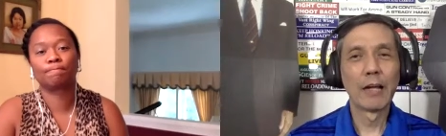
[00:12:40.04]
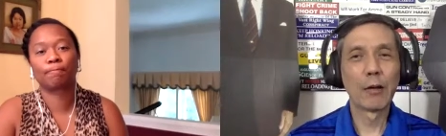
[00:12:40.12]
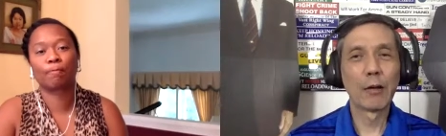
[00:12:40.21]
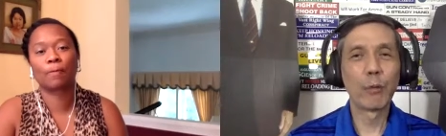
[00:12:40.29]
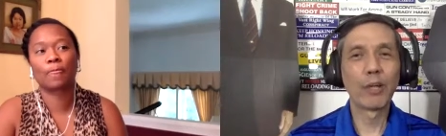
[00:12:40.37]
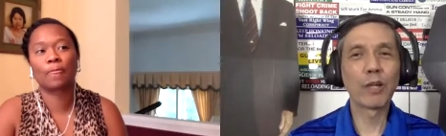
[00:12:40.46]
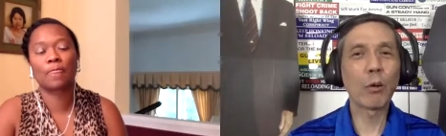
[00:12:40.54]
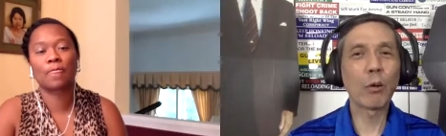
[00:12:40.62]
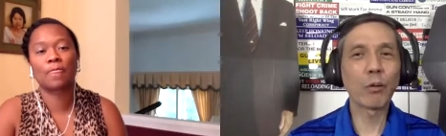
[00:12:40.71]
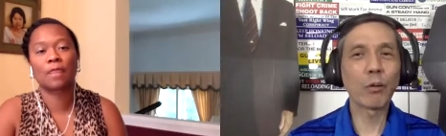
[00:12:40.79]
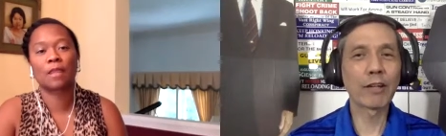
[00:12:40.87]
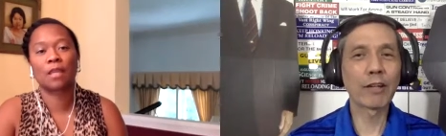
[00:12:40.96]
Speaker 1: We don't
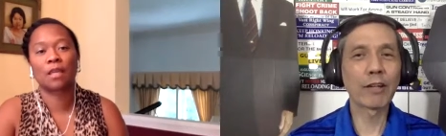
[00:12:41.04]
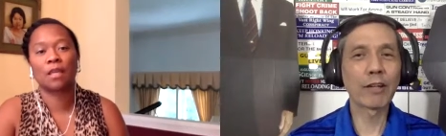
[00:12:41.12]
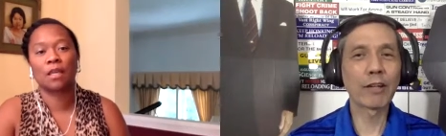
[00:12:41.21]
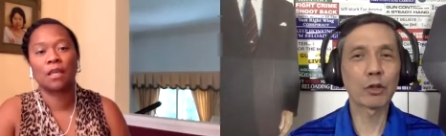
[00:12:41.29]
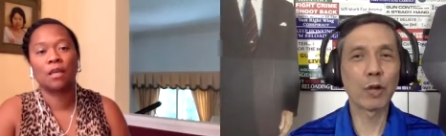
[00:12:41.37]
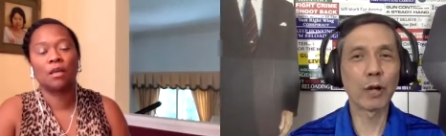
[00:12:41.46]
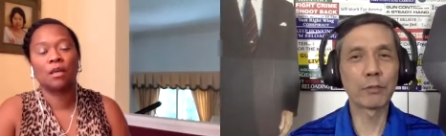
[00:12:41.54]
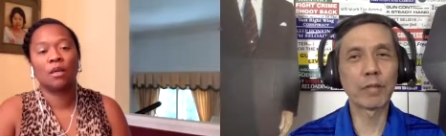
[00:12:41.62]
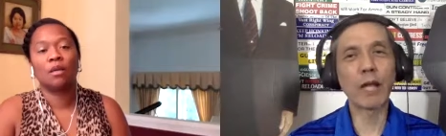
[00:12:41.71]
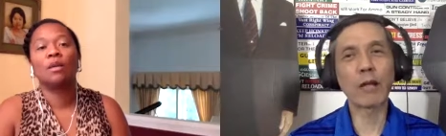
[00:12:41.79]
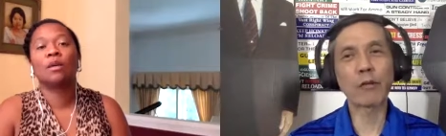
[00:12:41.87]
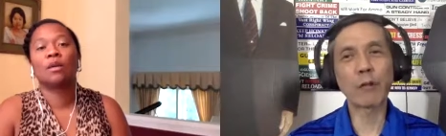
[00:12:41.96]
like Donald Trump.
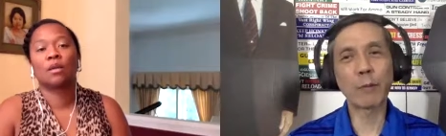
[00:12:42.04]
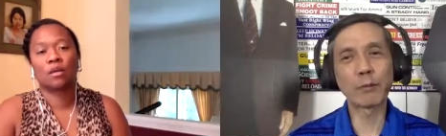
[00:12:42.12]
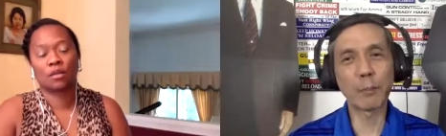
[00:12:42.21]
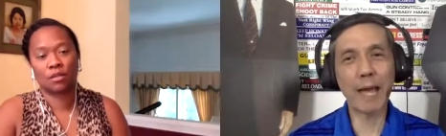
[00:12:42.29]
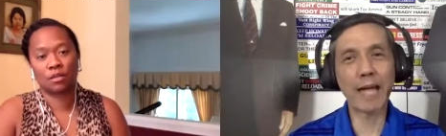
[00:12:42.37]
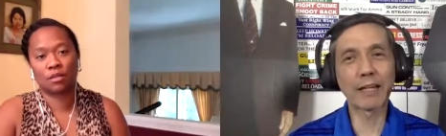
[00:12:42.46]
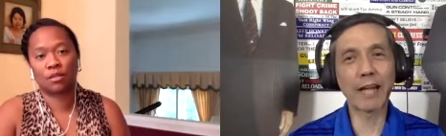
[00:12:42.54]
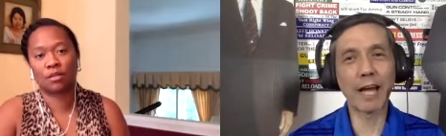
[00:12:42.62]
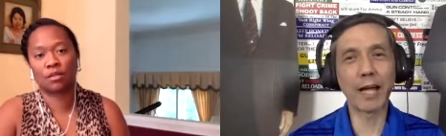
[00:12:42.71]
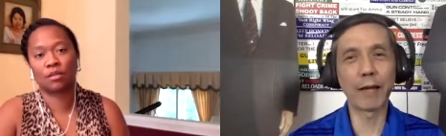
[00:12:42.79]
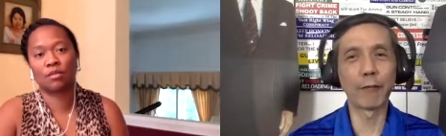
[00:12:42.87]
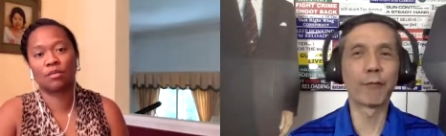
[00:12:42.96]
Donald Trump's a bad
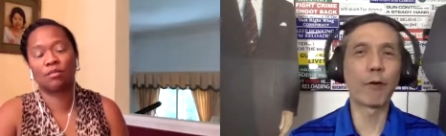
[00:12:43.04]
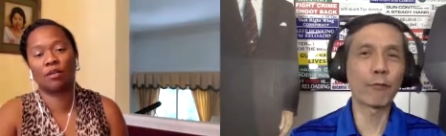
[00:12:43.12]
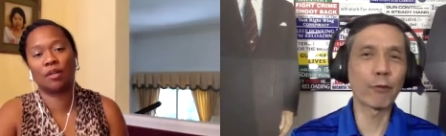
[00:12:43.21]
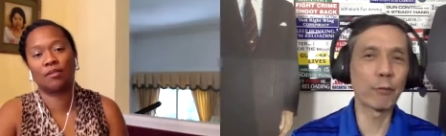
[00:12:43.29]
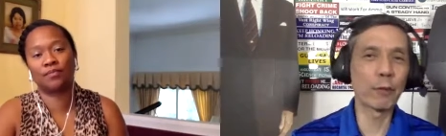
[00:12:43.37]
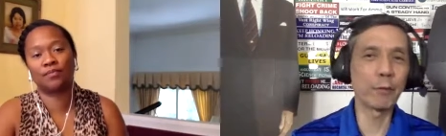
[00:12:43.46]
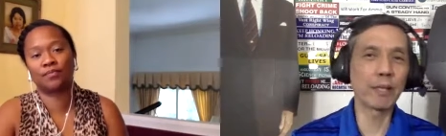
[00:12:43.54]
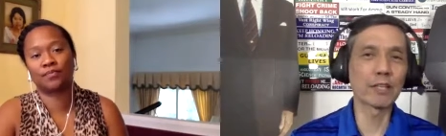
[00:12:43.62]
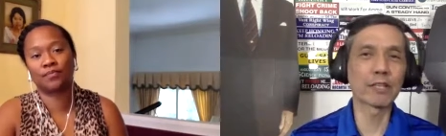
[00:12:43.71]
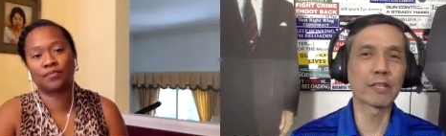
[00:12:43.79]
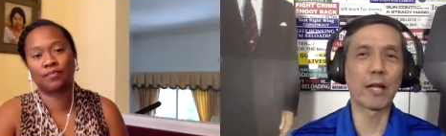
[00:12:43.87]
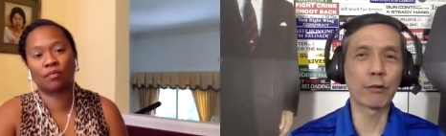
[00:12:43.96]
guy. Vote for me because
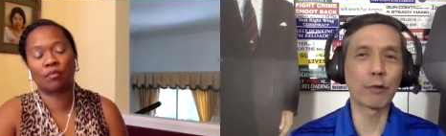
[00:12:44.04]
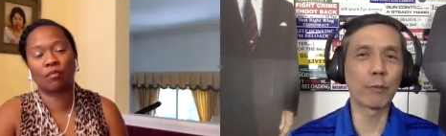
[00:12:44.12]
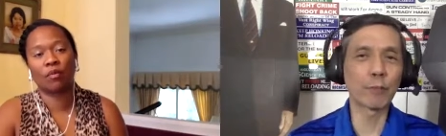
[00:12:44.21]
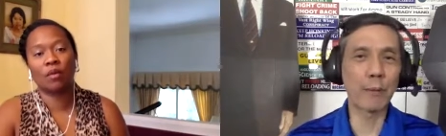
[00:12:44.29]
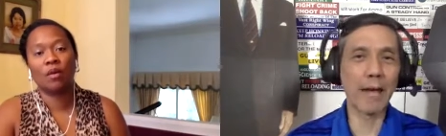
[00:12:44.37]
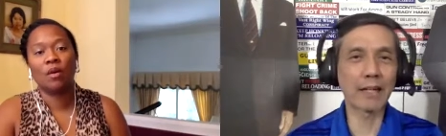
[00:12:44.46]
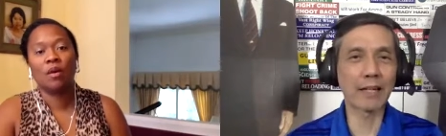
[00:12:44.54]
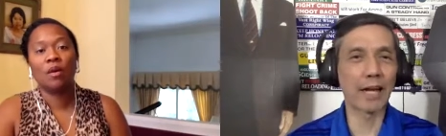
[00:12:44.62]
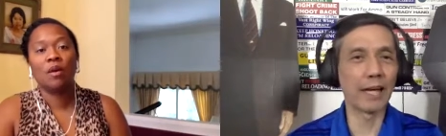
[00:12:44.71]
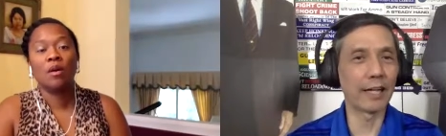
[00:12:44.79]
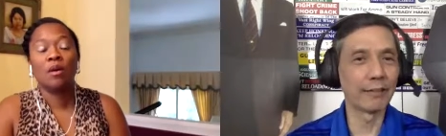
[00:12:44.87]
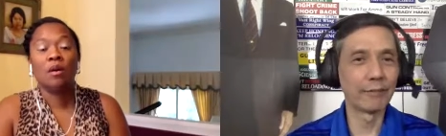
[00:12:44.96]
Donald Trump's a bad guy
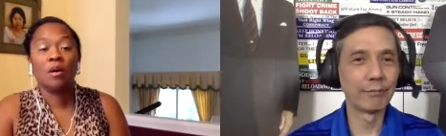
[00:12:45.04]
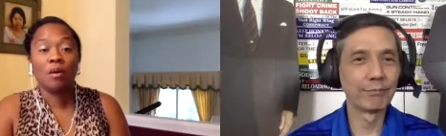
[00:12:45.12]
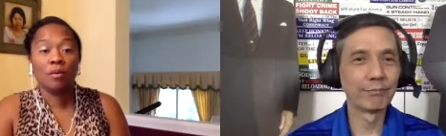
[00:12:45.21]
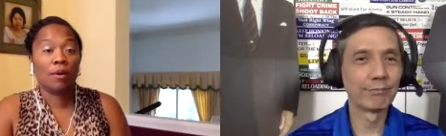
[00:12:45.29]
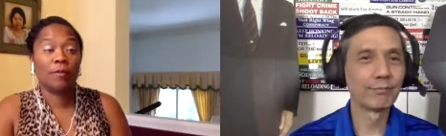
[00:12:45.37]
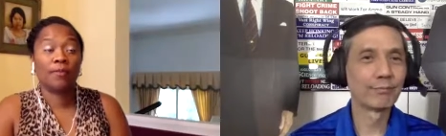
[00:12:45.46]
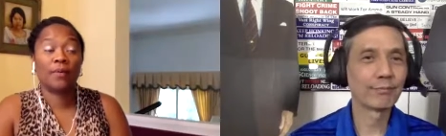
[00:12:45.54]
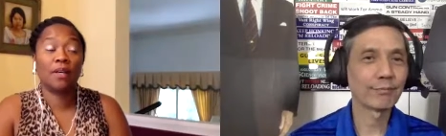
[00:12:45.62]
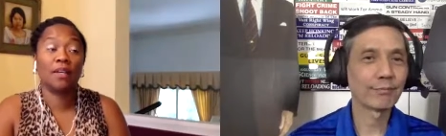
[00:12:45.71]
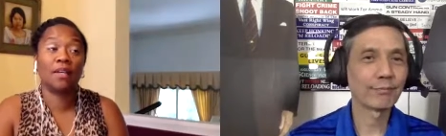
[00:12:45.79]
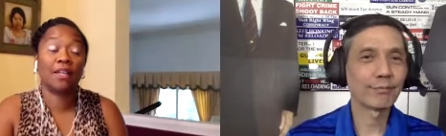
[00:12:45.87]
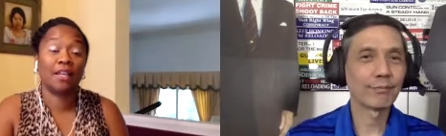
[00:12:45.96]
Speaker 2: well,
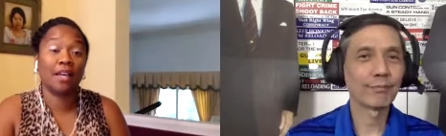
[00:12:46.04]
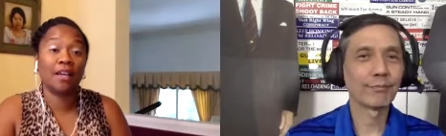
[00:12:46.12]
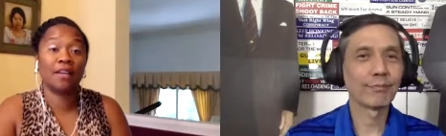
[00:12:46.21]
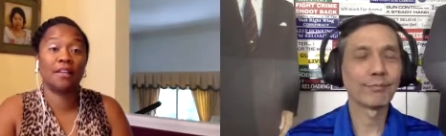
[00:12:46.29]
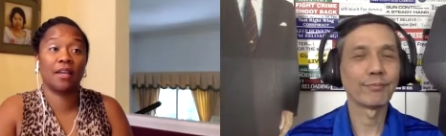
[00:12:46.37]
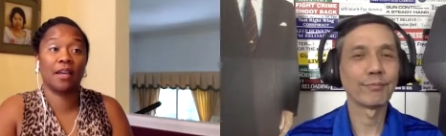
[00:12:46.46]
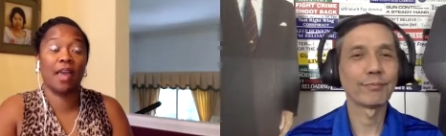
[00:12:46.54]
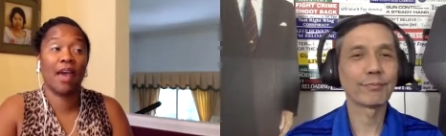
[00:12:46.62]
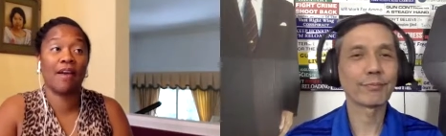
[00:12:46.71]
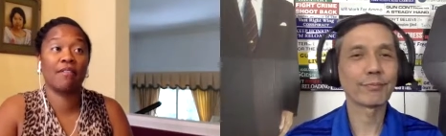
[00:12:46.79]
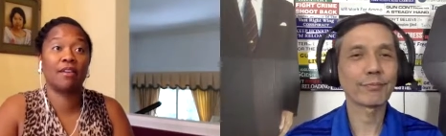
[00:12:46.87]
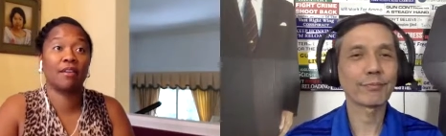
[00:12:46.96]
again, like
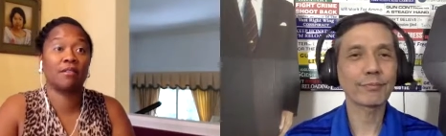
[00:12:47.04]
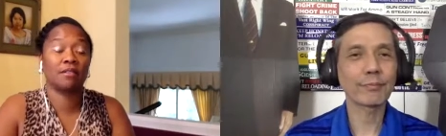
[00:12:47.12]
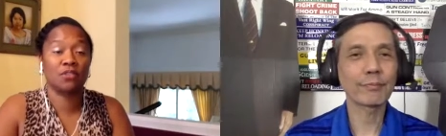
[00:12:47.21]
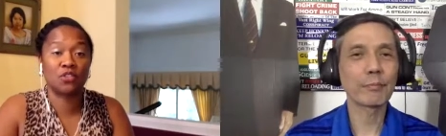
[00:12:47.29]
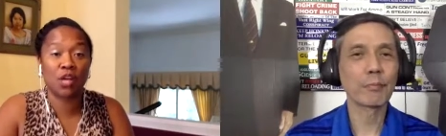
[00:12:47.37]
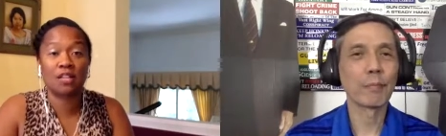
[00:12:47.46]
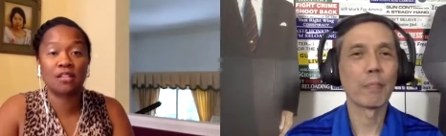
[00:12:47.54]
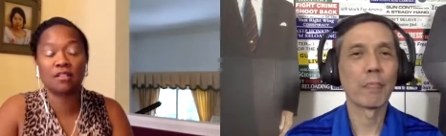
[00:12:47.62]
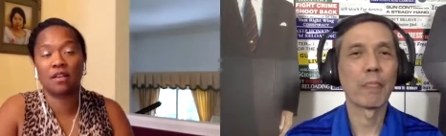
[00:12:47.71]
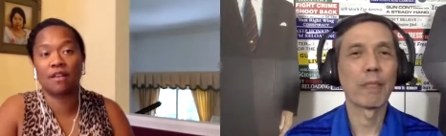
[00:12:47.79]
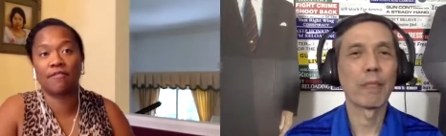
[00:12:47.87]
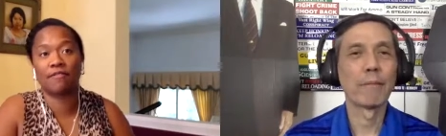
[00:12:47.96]
having just
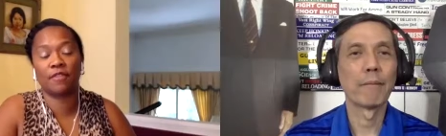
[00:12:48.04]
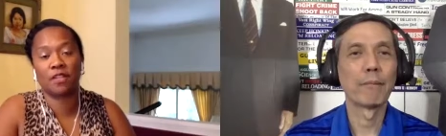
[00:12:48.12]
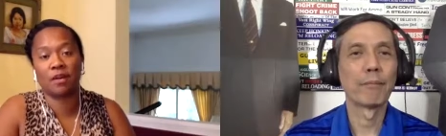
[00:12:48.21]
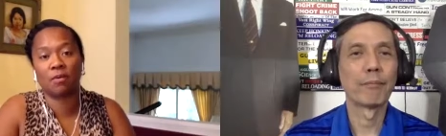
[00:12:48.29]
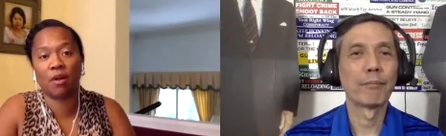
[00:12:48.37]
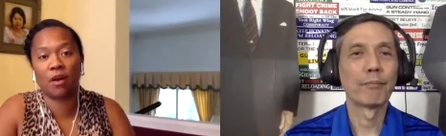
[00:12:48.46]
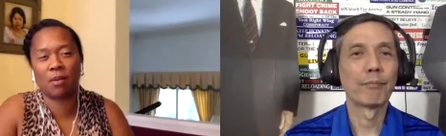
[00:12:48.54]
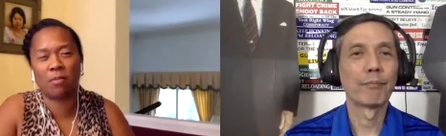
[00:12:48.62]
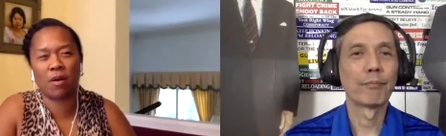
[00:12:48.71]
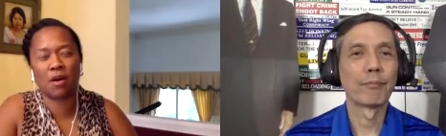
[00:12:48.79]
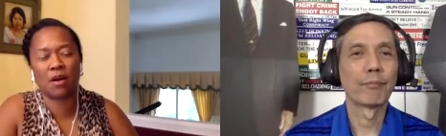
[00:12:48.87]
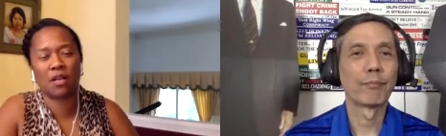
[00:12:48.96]
left the Democratic
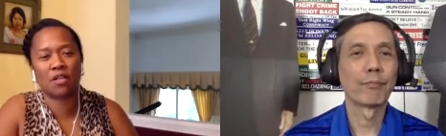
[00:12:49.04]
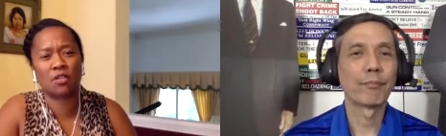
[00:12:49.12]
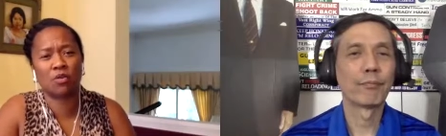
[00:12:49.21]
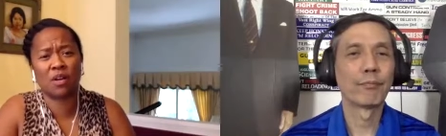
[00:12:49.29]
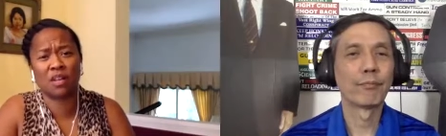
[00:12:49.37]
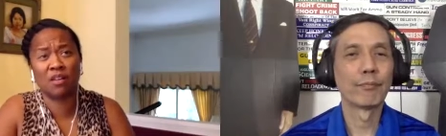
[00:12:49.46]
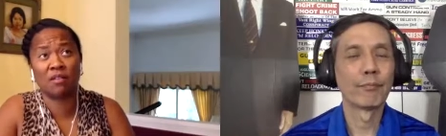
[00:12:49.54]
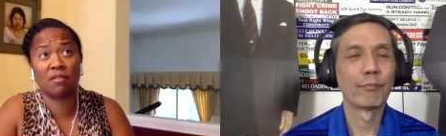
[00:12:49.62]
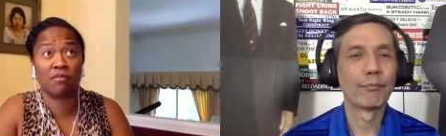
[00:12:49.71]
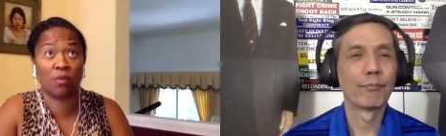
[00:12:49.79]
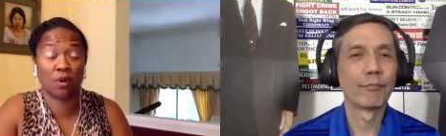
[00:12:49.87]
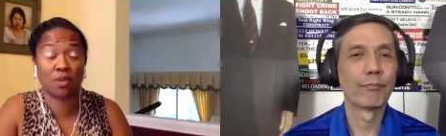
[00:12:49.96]
Party in
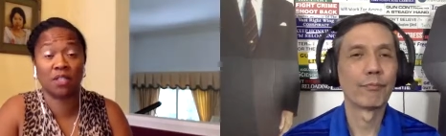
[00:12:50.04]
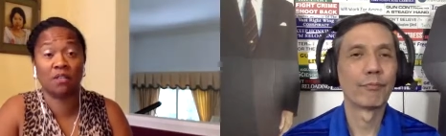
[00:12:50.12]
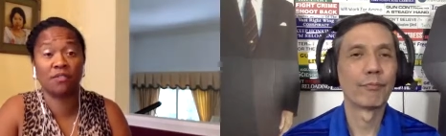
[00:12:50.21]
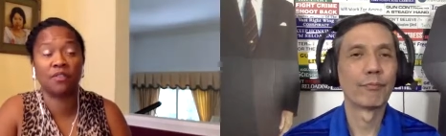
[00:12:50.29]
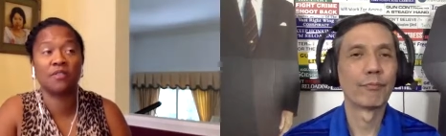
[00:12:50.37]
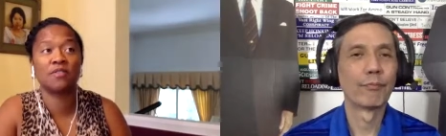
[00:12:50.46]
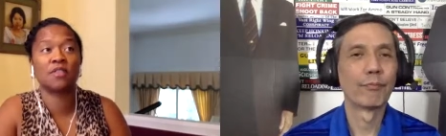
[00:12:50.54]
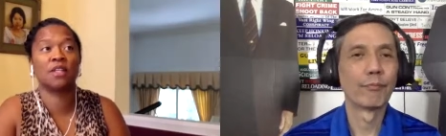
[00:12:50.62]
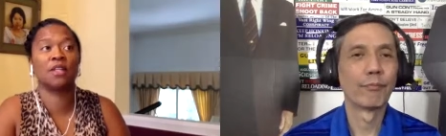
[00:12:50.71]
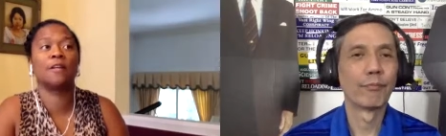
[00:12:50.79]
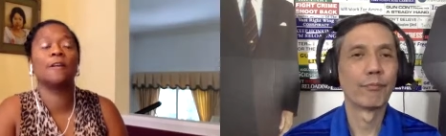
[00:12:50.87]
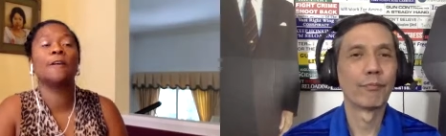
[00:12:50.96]
2014 15,